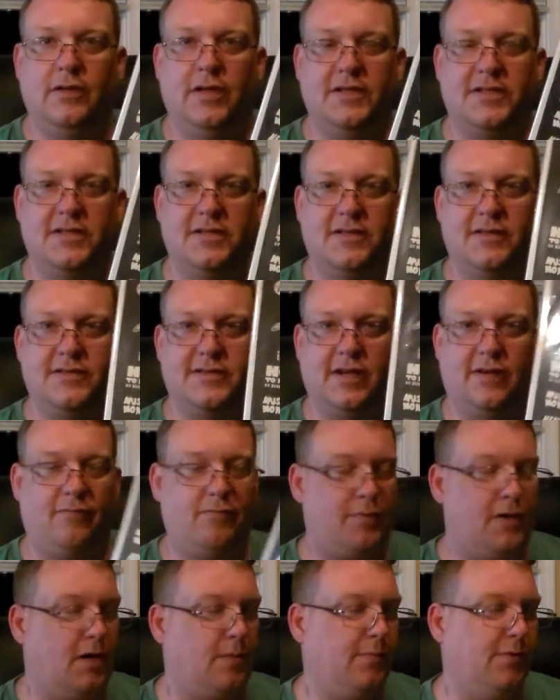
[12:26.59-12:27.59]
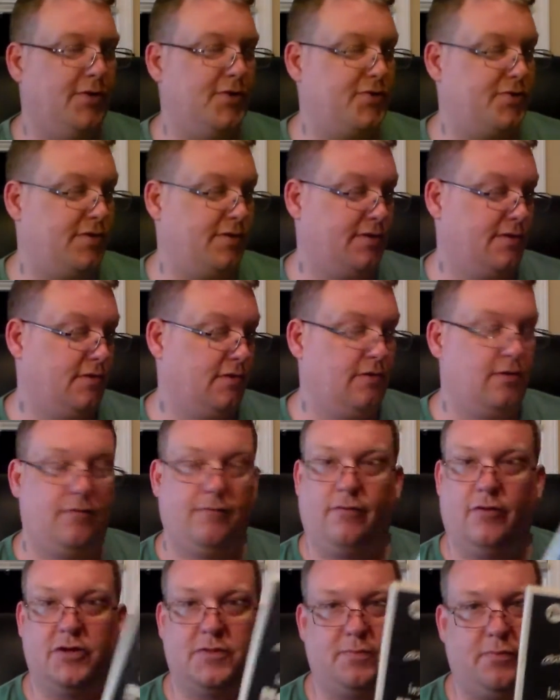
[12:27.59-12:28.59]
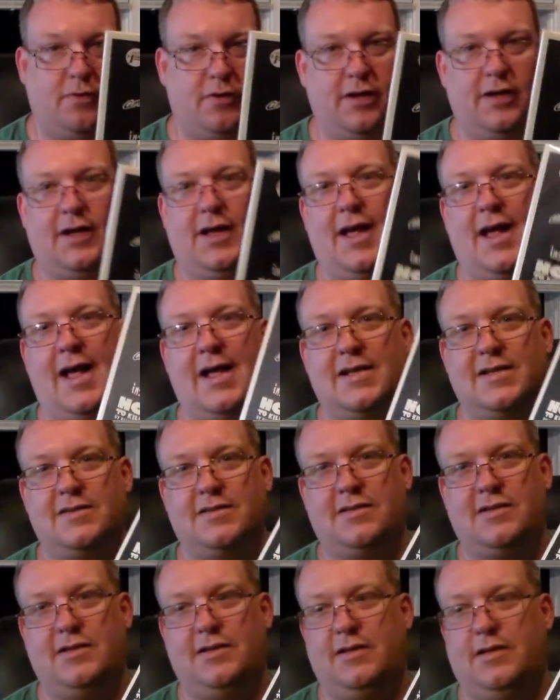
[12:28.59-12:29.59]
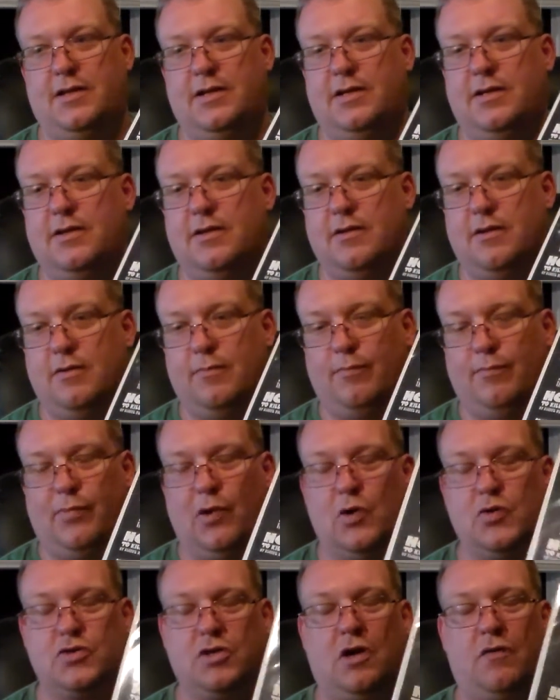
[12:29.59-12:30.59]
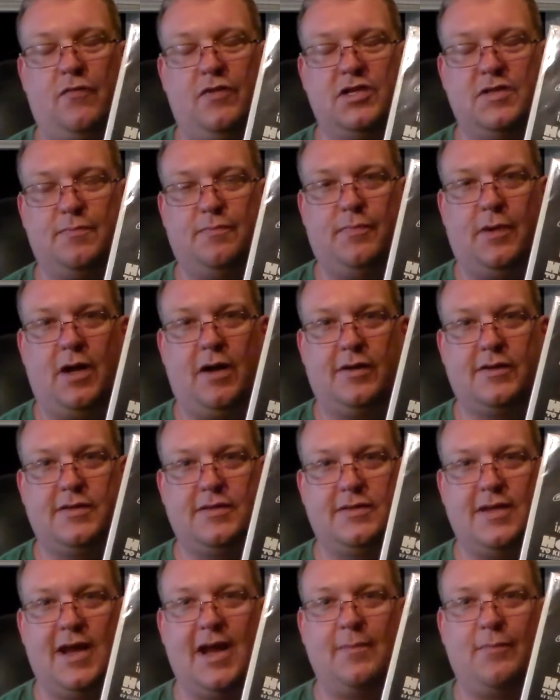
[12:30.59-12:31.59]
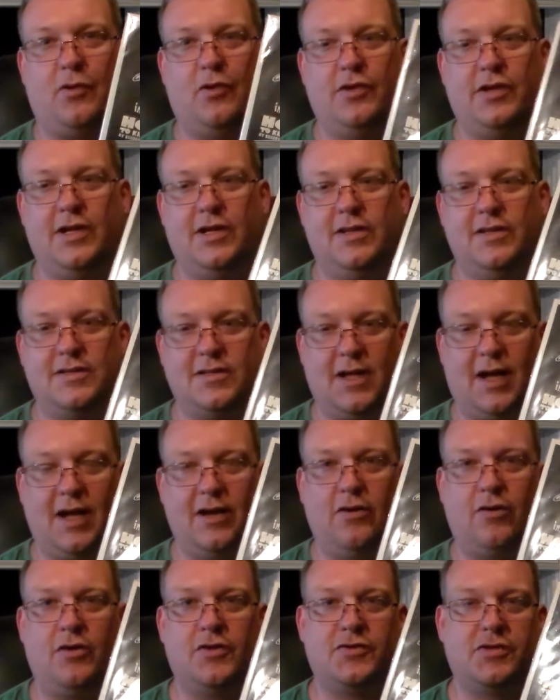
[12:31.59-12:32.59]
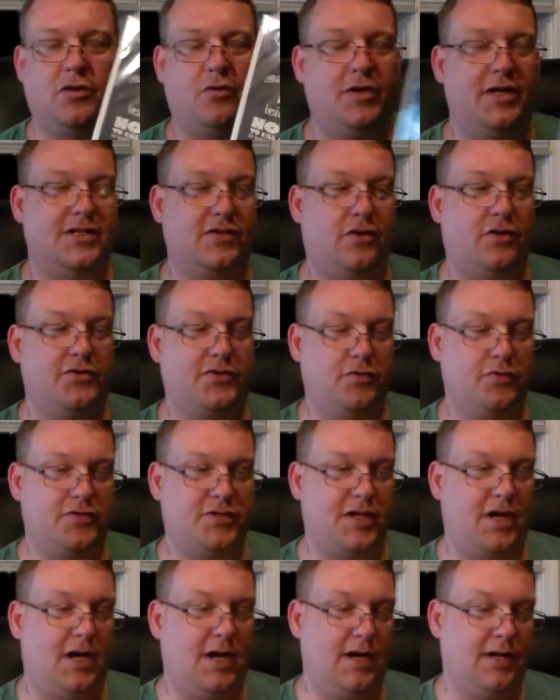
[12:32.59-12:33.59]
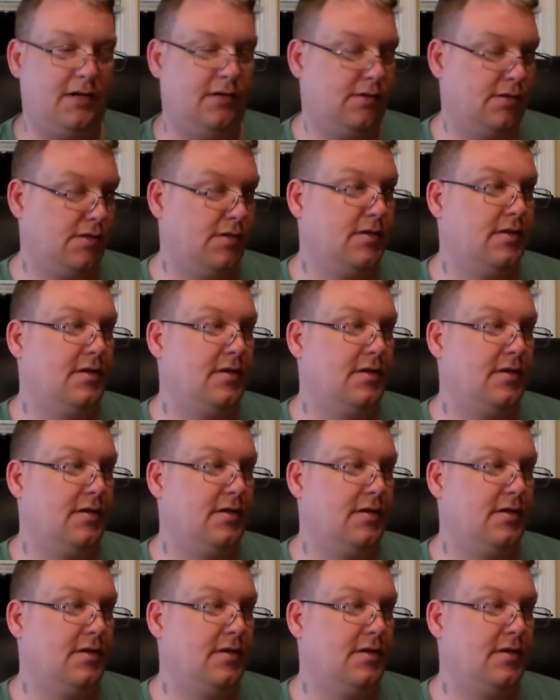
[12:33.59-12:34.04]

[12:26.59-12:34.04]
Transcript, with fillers: This is the self-published first printing. It has the post office box stamp on the inside also, and it's also signed